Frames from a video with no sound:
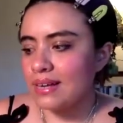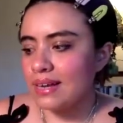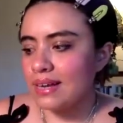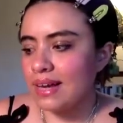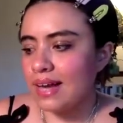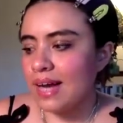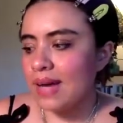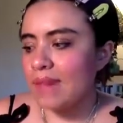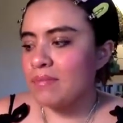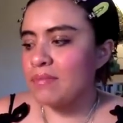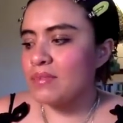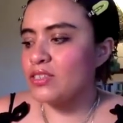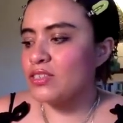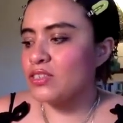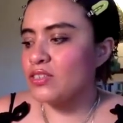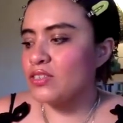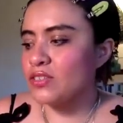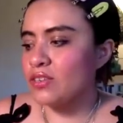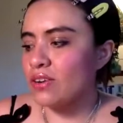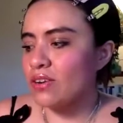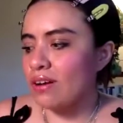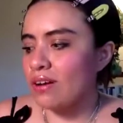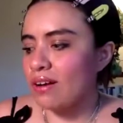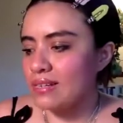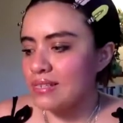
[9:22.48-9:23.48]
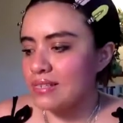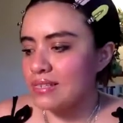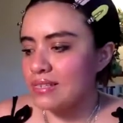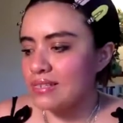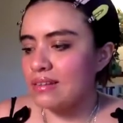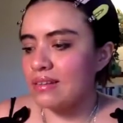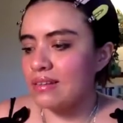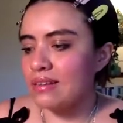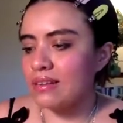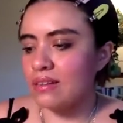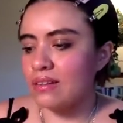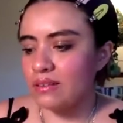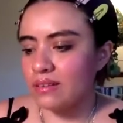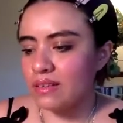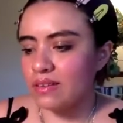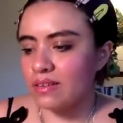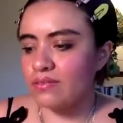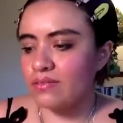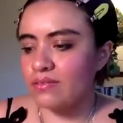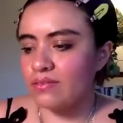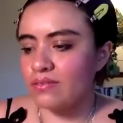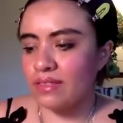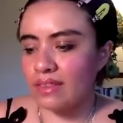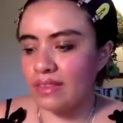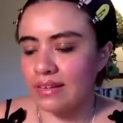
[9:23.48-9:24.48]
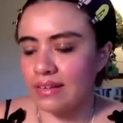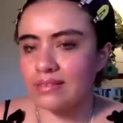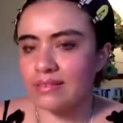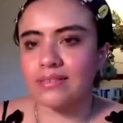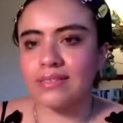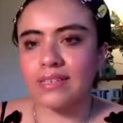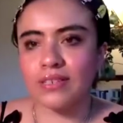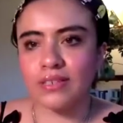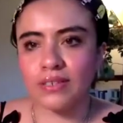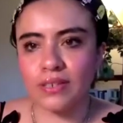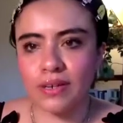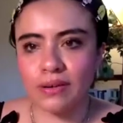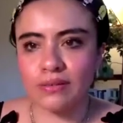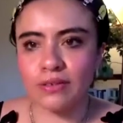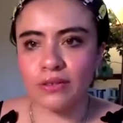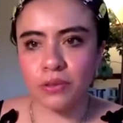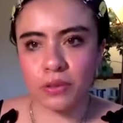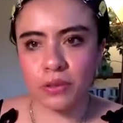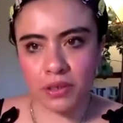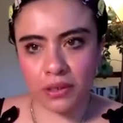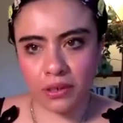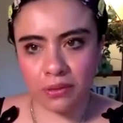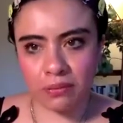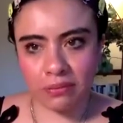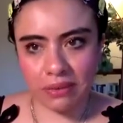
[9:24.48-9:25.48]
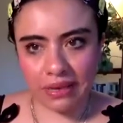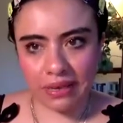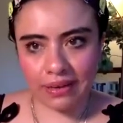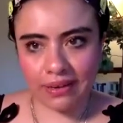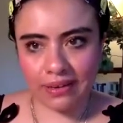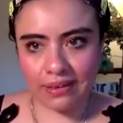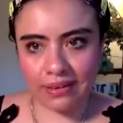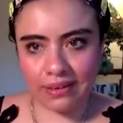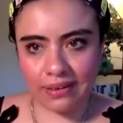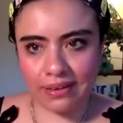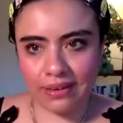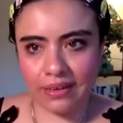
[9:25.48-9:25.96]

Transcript: I'm just constantly looking for things that don't trigger me.